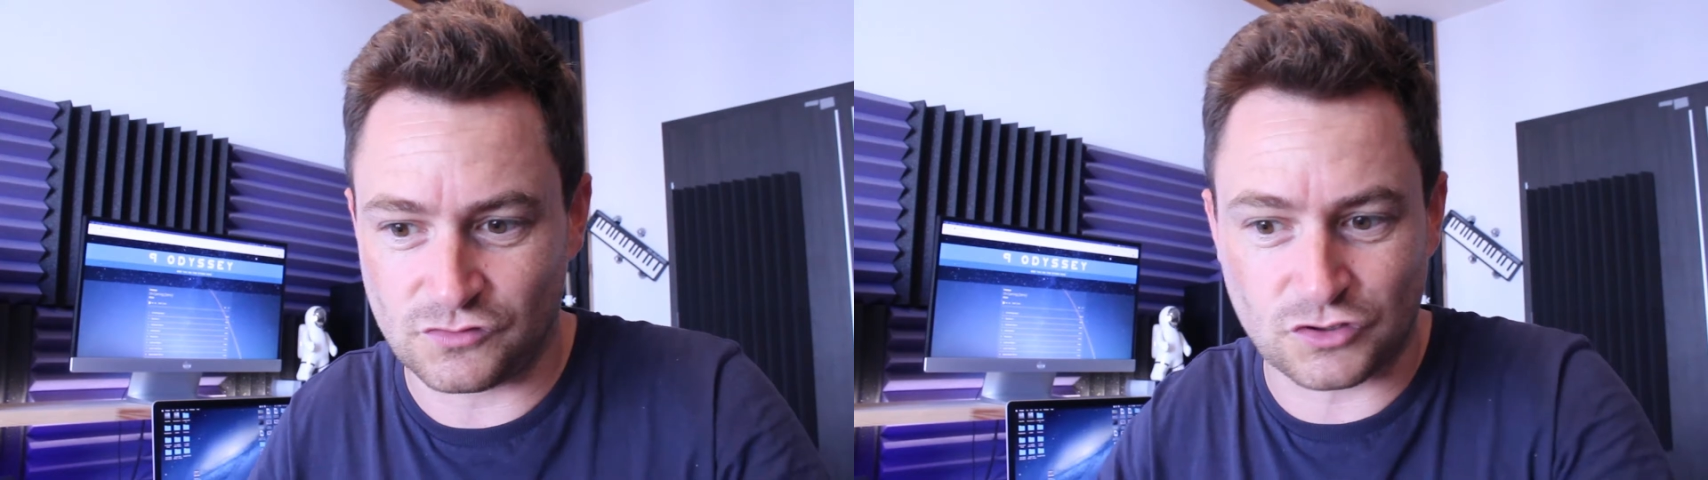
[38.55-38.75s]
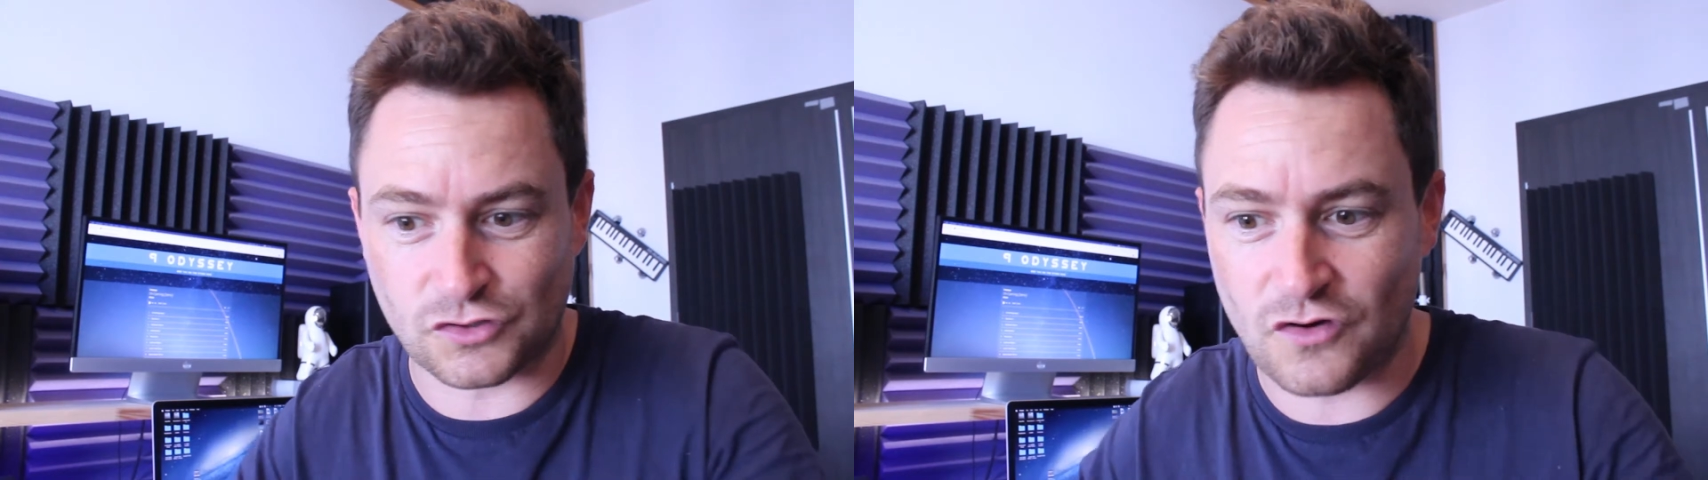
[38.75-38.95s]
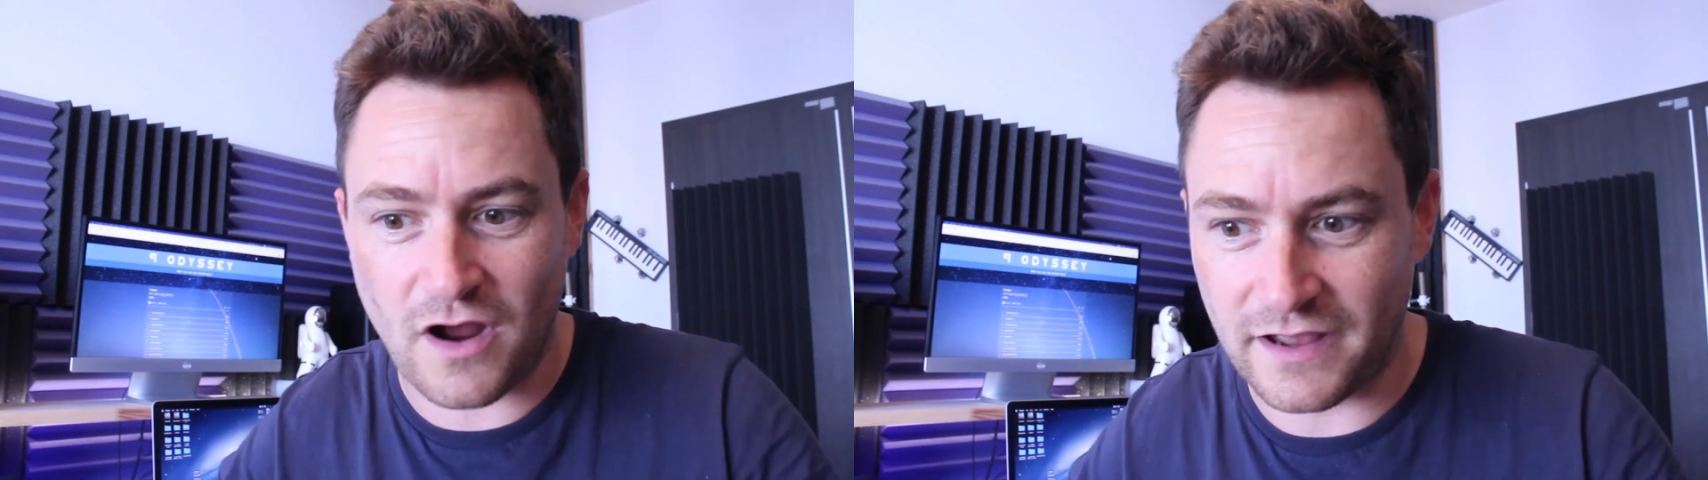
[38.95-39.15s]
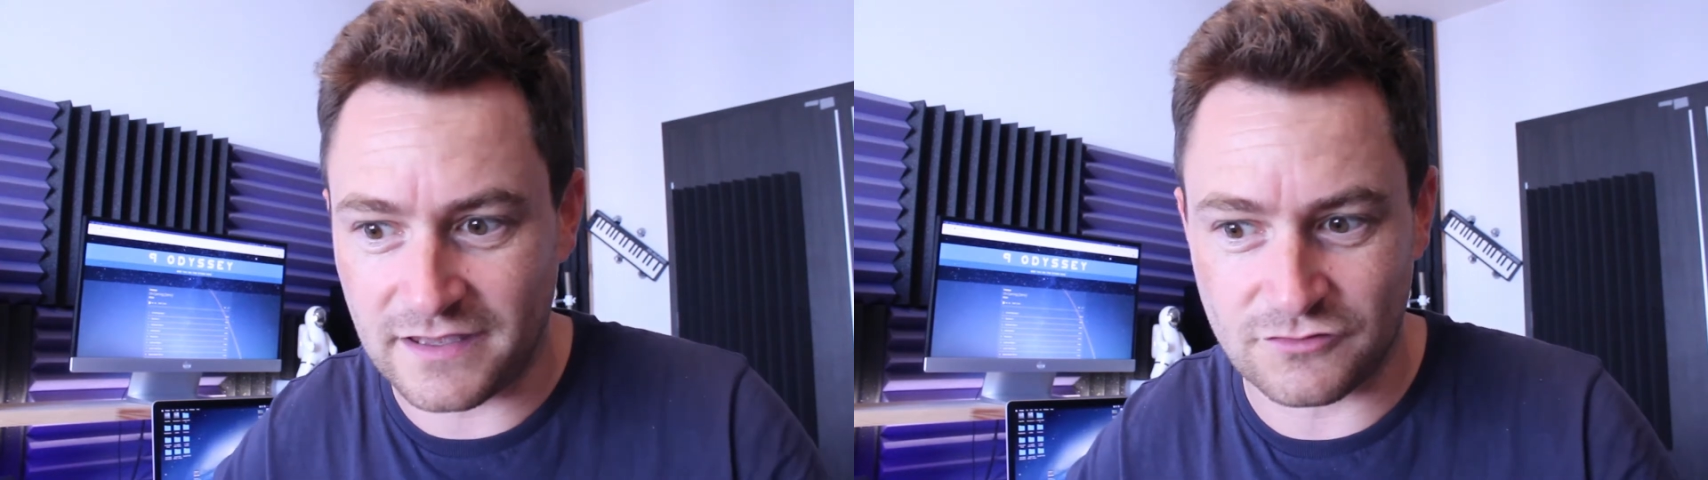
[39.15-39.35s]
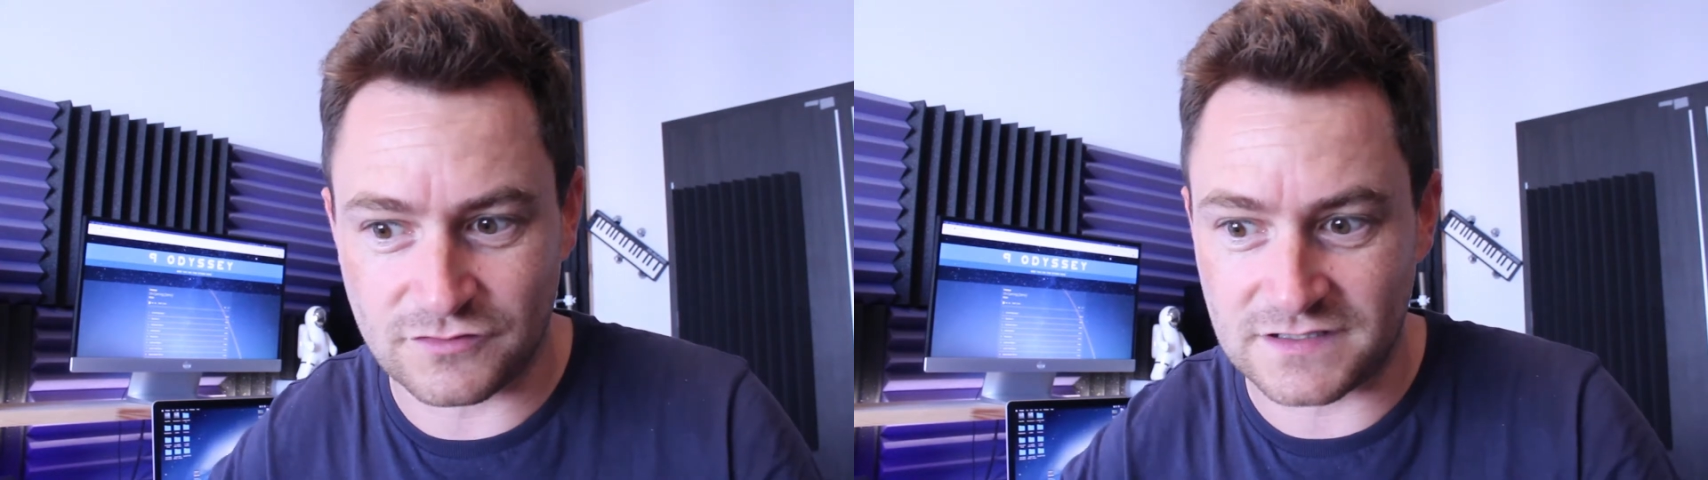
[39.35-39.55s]
try
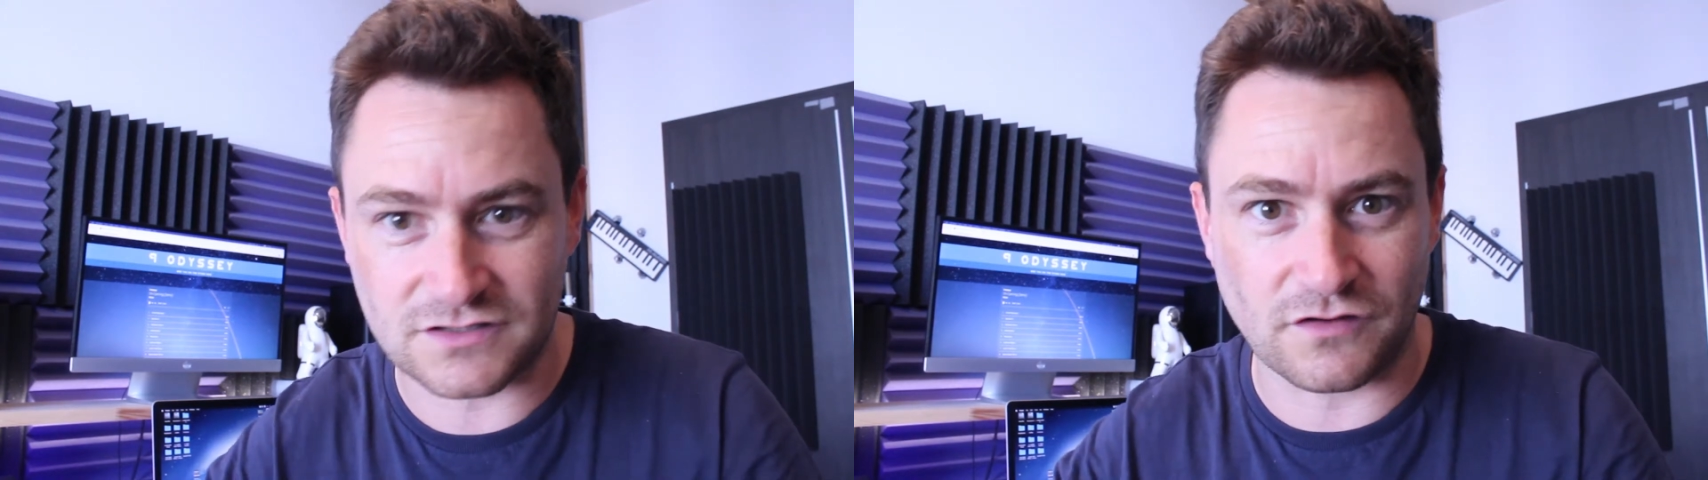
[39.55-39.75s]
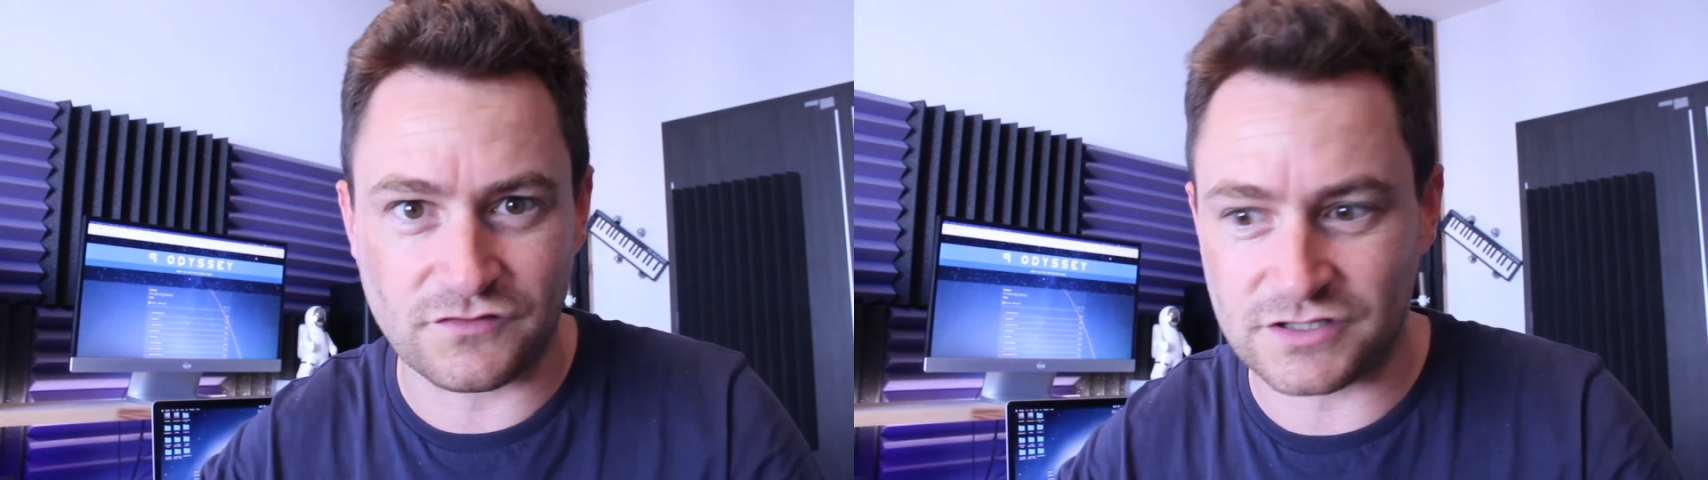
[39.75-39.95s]
and you discover